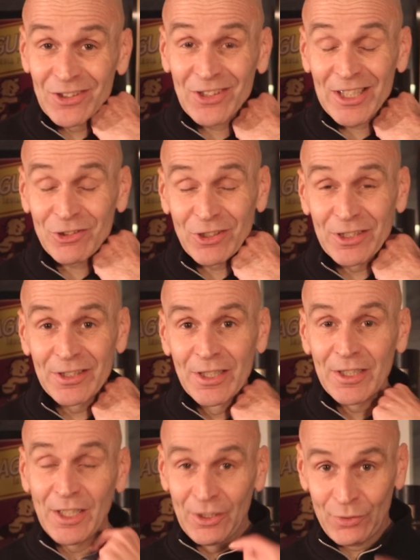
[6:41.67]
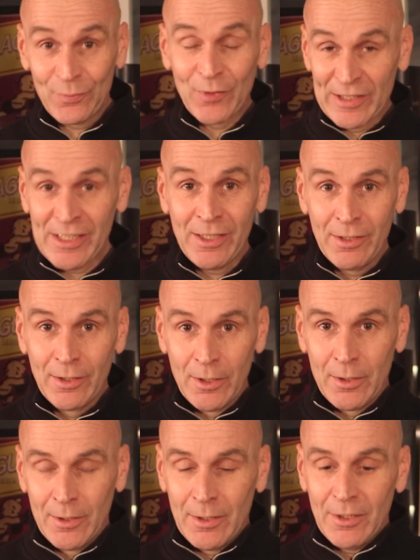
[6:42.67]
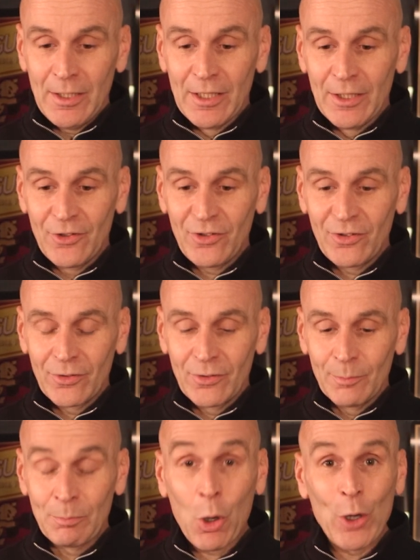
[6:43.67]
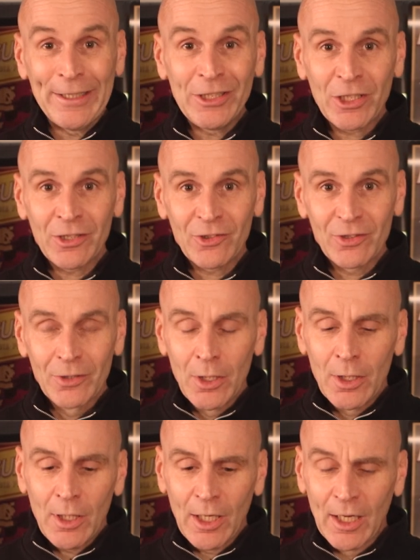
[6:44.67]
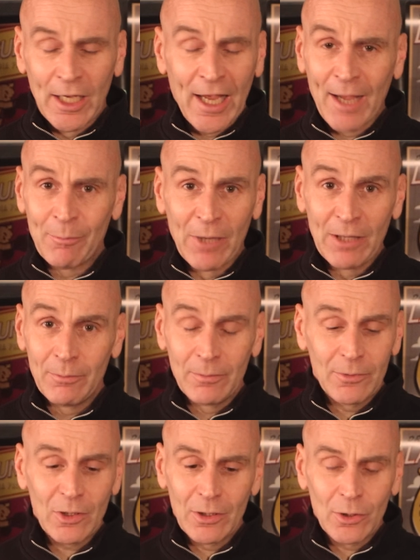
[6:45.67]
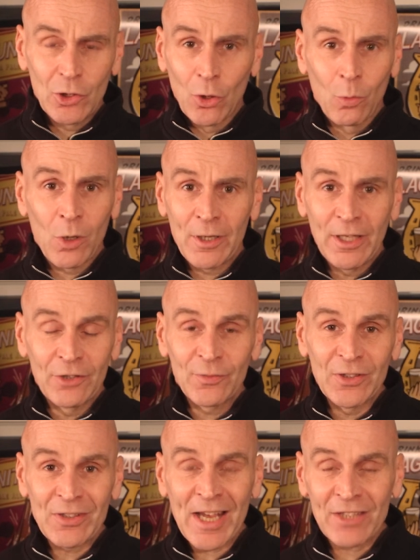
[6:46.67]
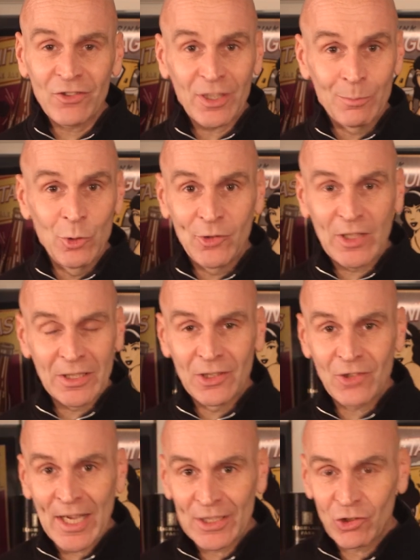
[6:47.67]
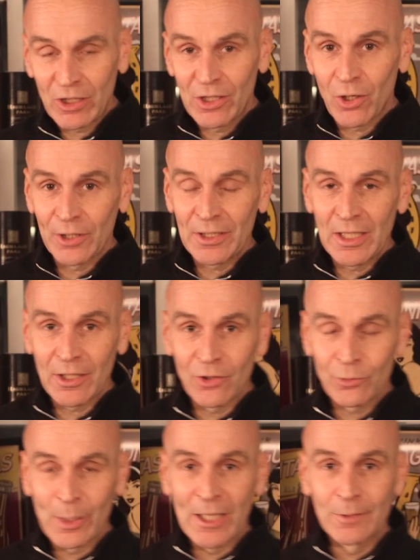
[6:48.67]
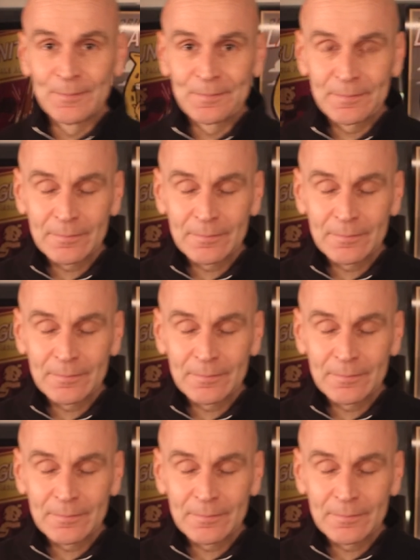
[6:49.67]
It's funny, it's poignant, but you know what? It's fantastic music that's actually on there as well.